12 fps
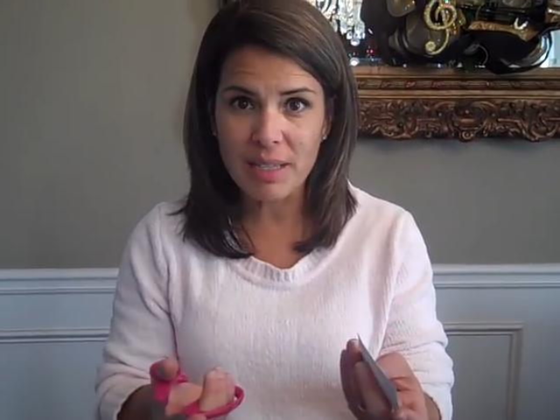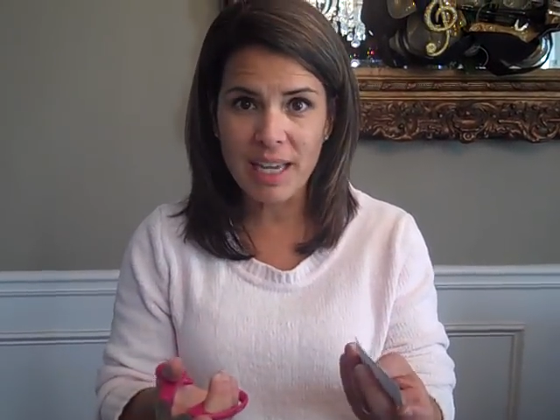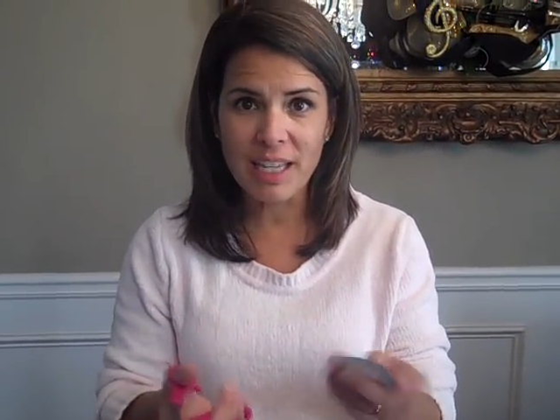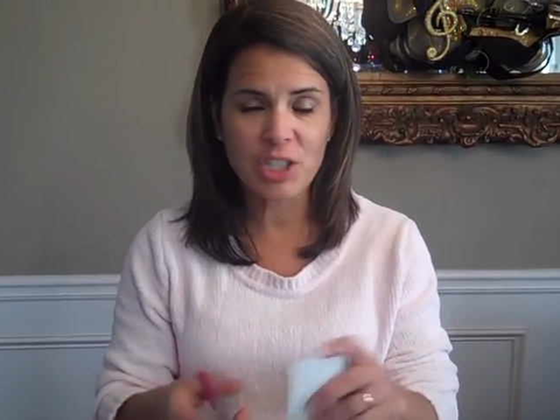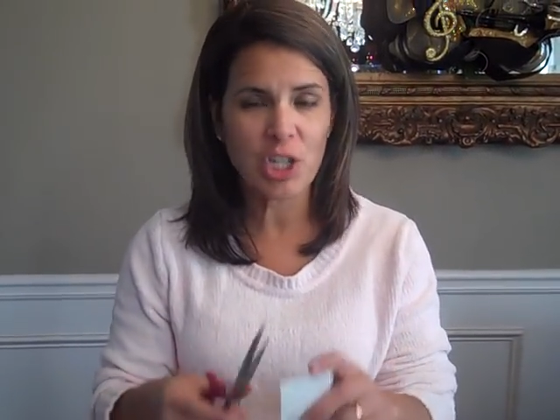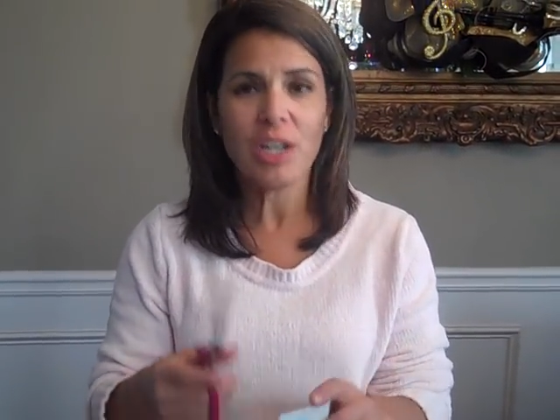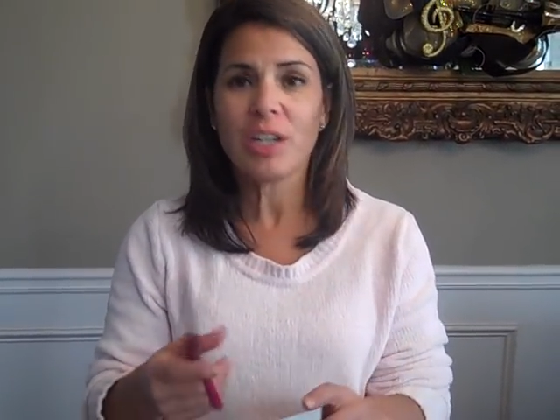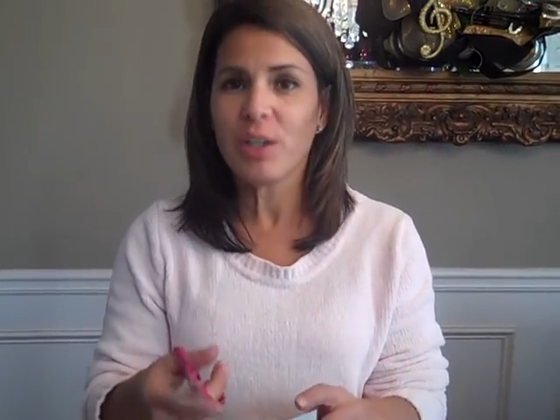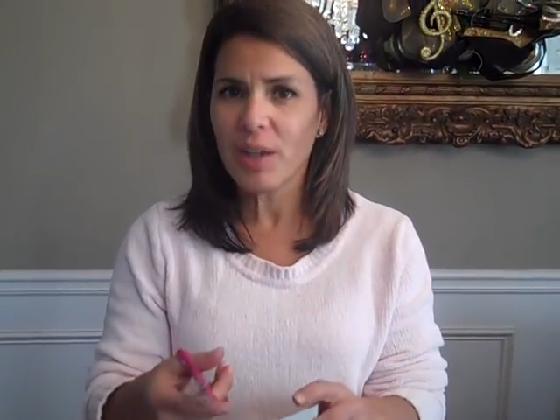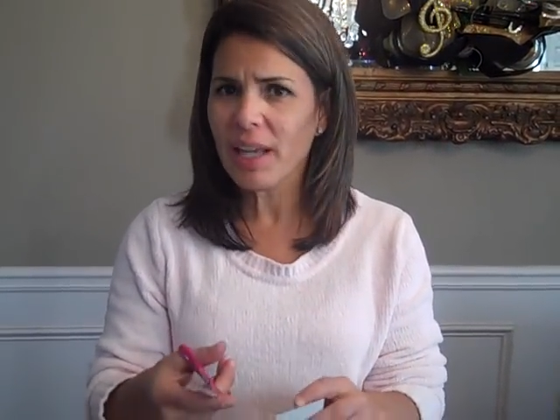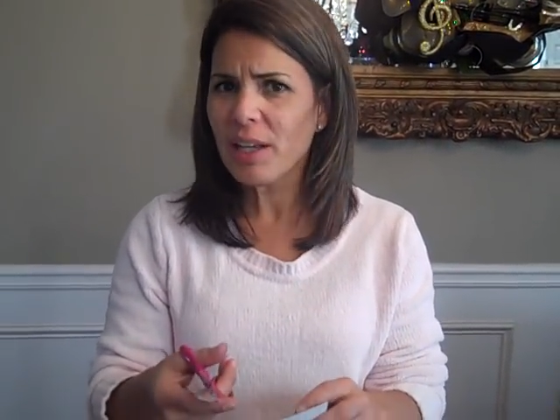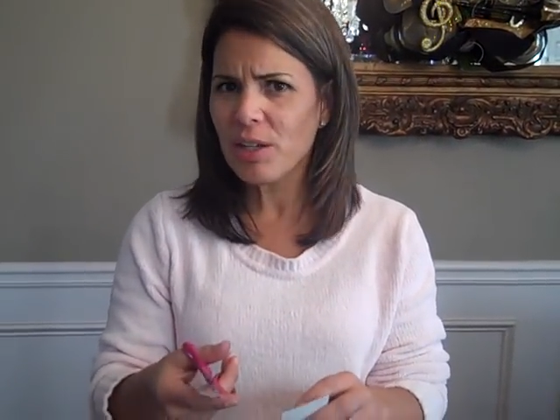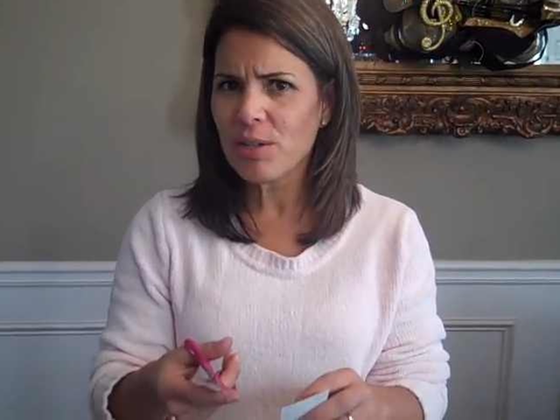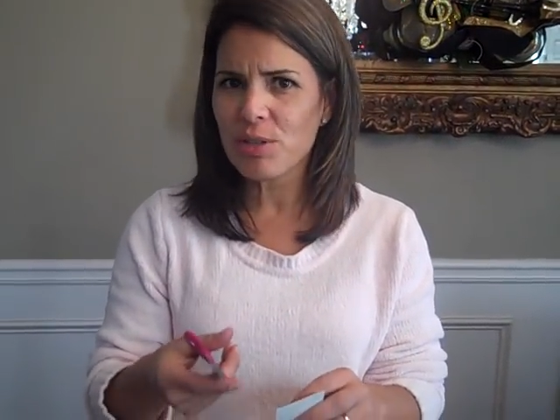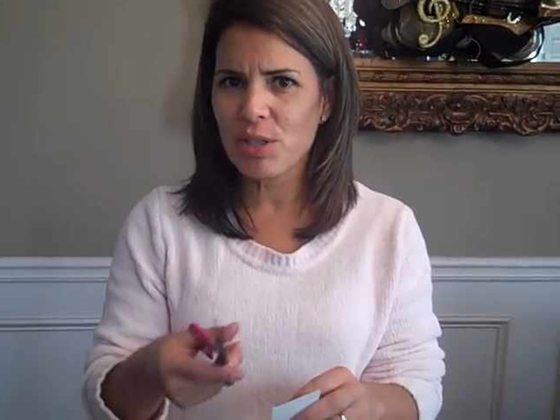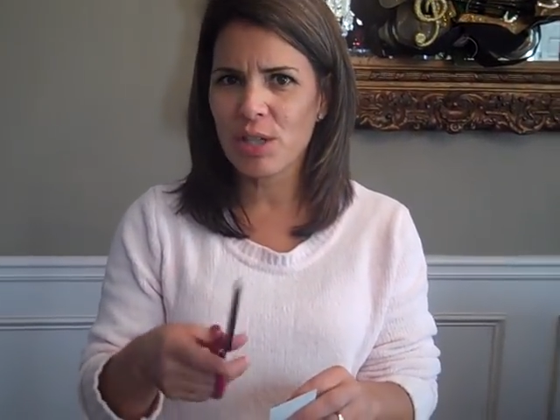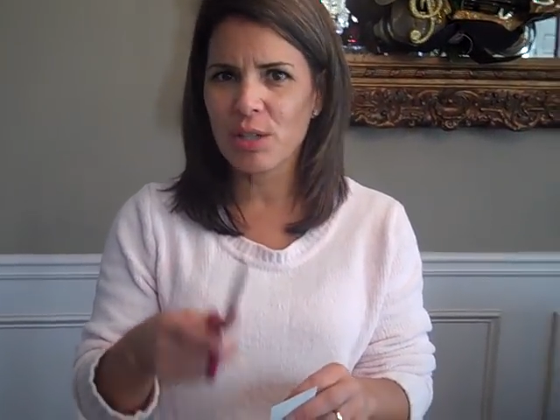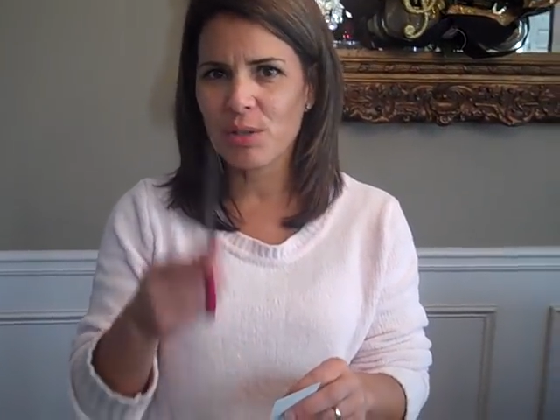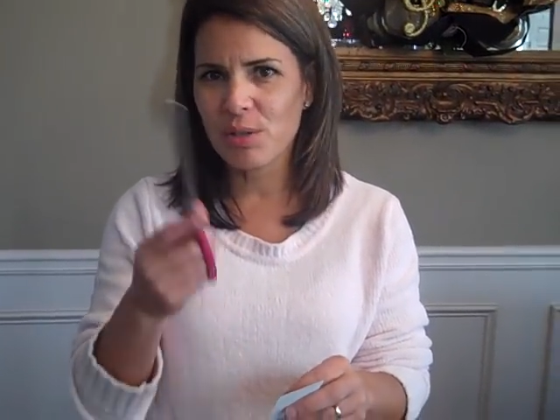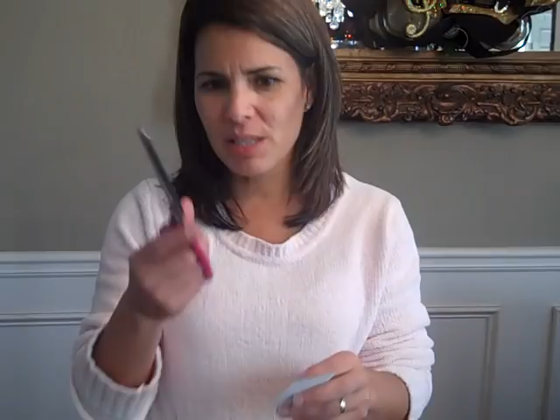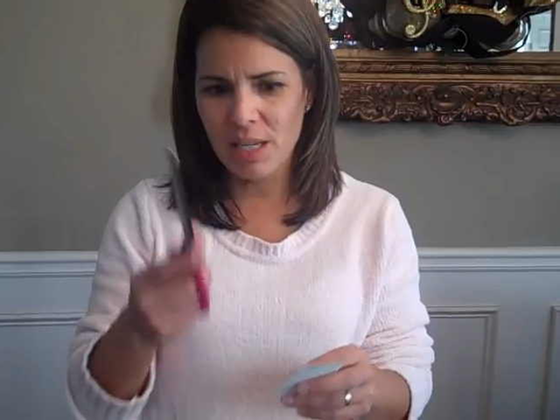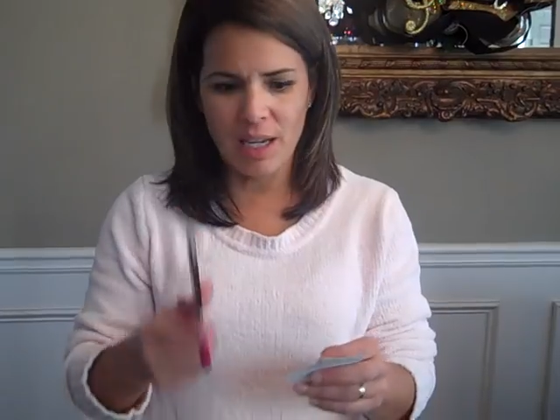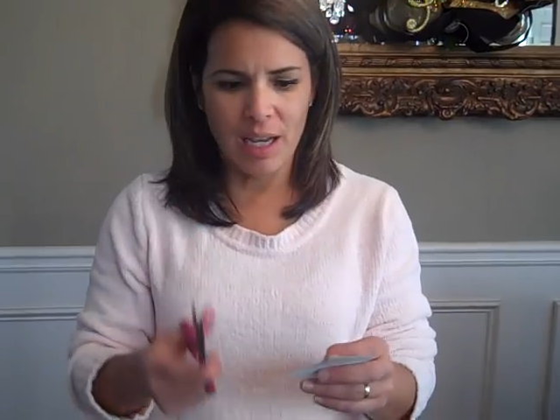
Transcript: edge, go ahead and use those.